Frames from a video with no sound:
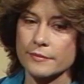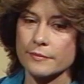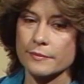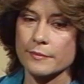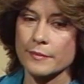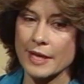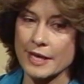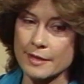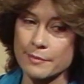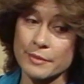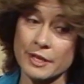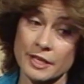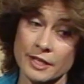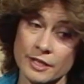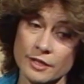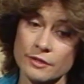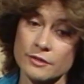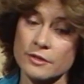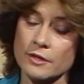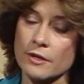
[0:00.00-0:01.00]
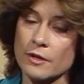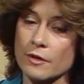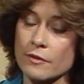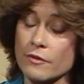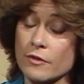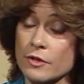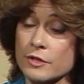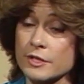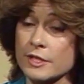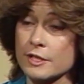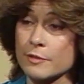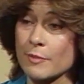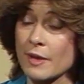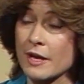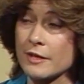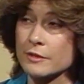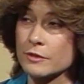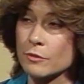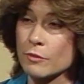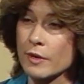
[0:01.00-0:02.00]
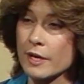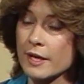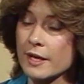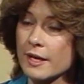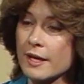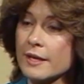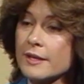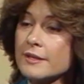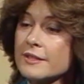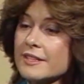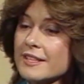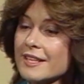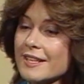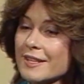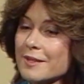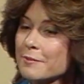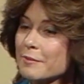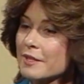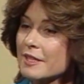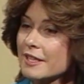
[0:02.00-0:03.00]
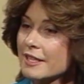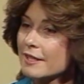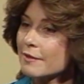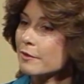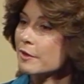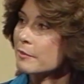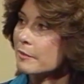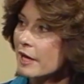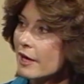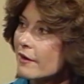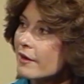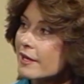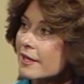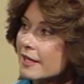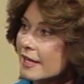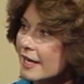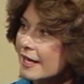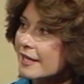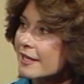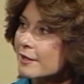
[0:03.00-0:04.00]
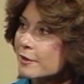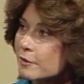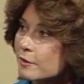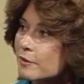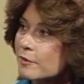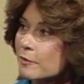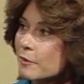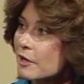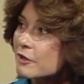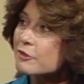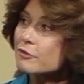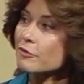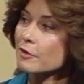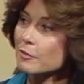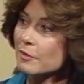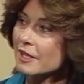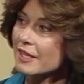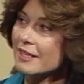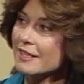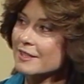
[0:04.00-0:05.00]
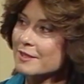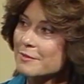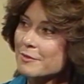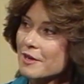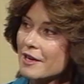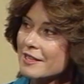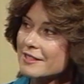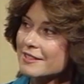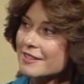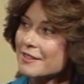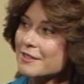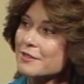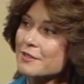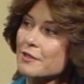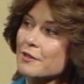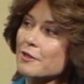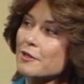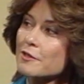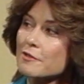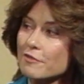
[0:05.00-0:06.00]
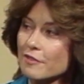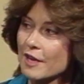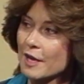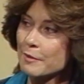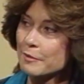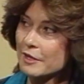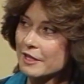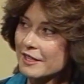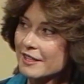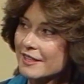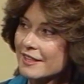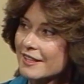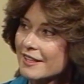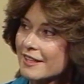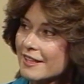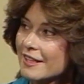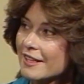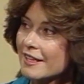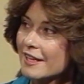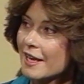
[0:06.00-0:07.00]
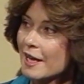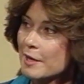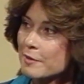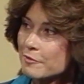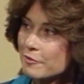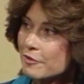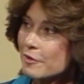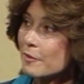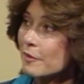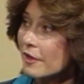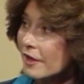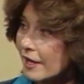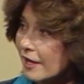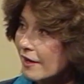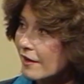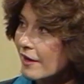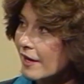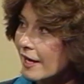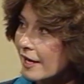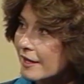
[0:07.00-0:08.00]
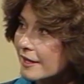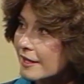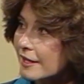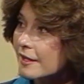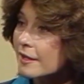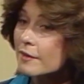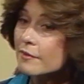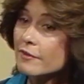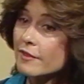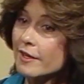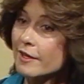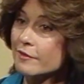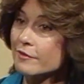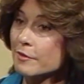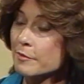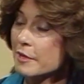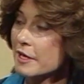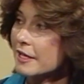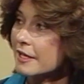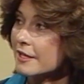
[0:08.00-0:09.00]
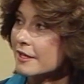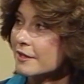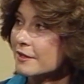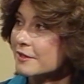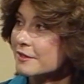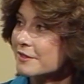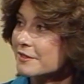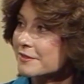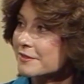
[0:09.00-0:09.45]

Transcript: many, many years ago. Of course, he's passed away now. But he remarried a lady who was from Lincoln, Nebraska, and so her family mm -hmm. came from there, and he lived there for many years.